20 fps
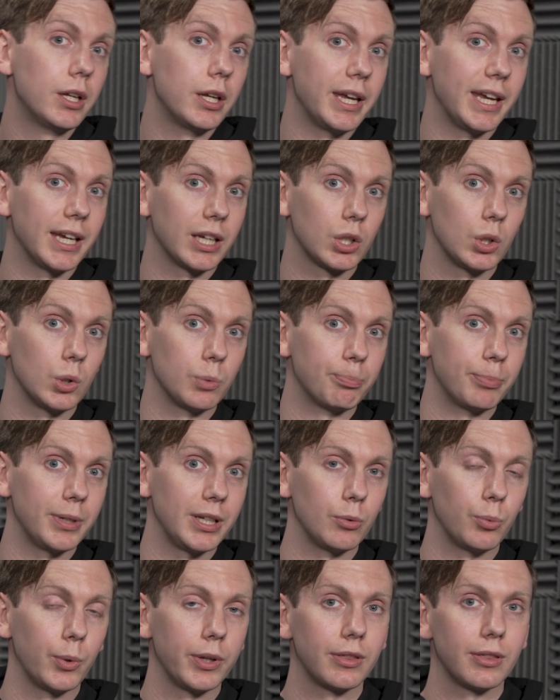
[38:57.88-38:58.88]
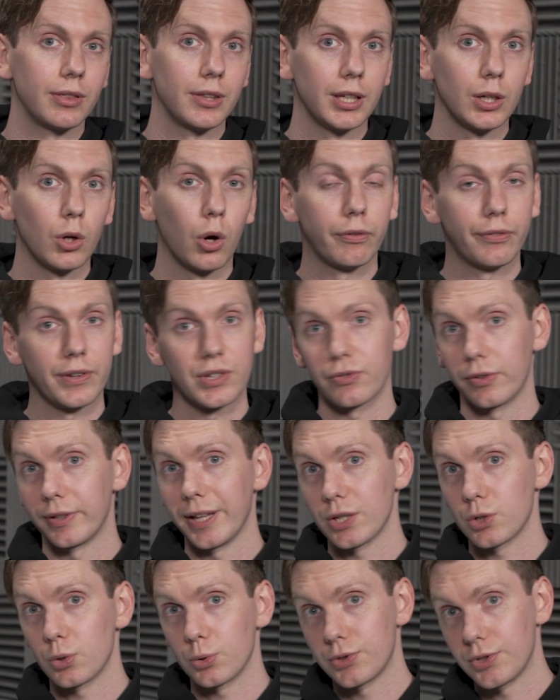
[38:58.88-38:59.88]
It could be with the Office for
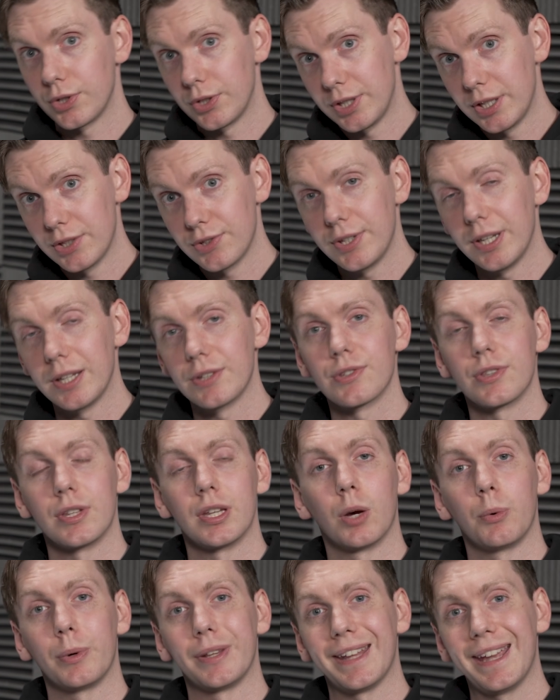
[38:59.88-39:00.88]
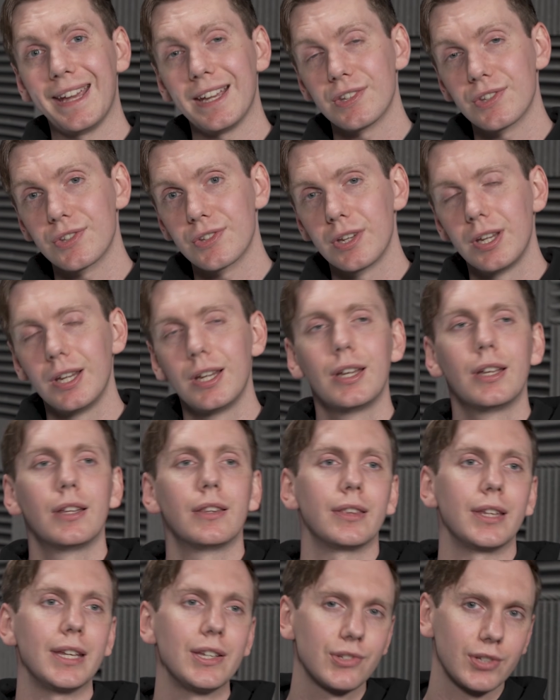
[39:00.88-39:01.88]
National Statistics, the ONS.
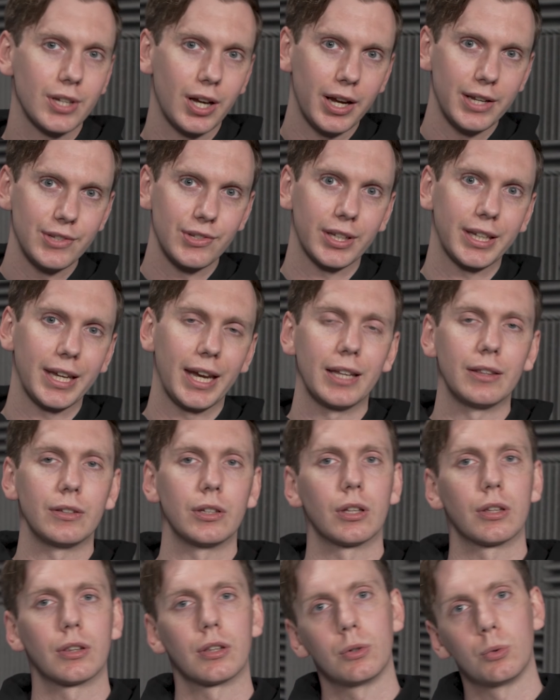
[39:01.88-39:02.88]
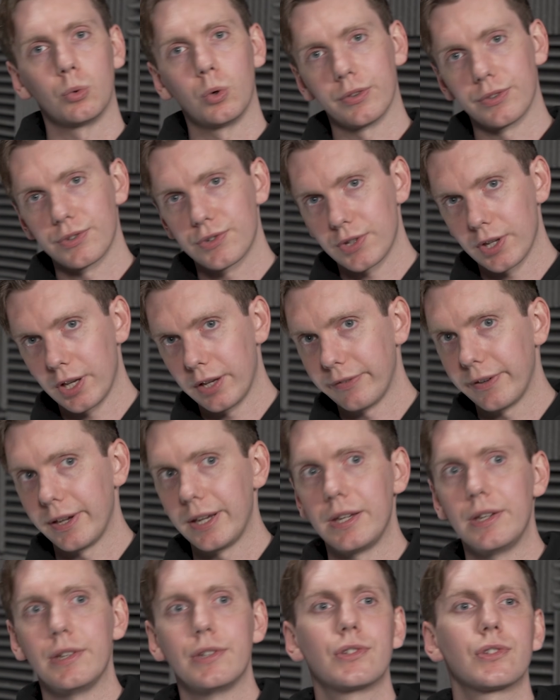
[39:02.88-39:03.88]
These guys, again, they'll want
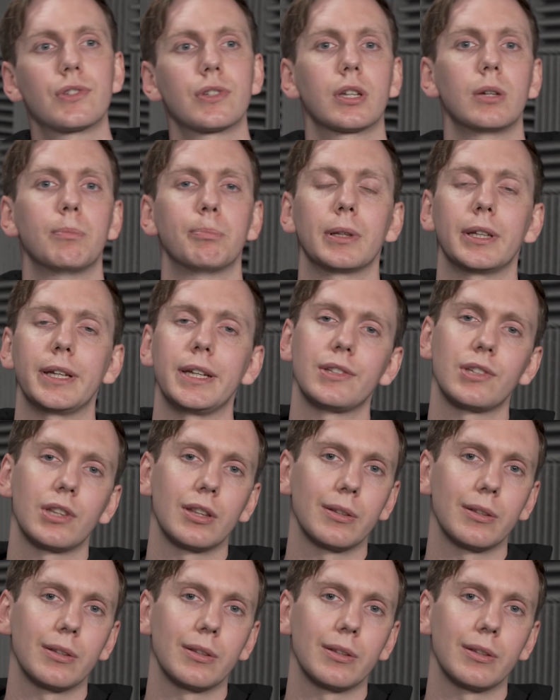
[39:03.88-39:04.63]
surveys completed